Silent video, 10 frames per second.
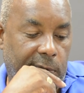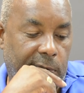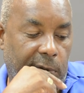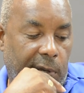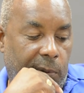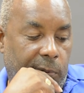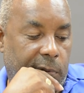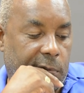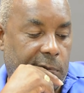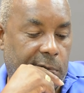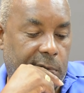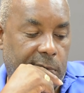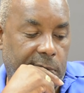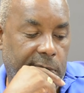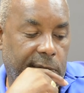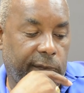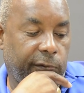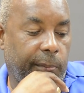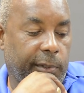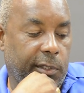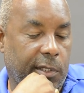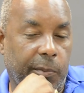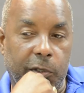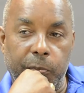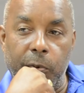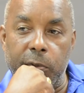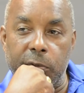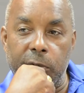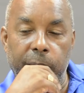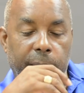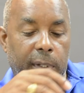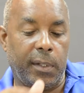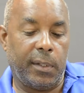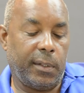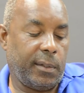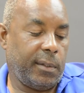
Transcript: cricket was very much a summer sport. So you play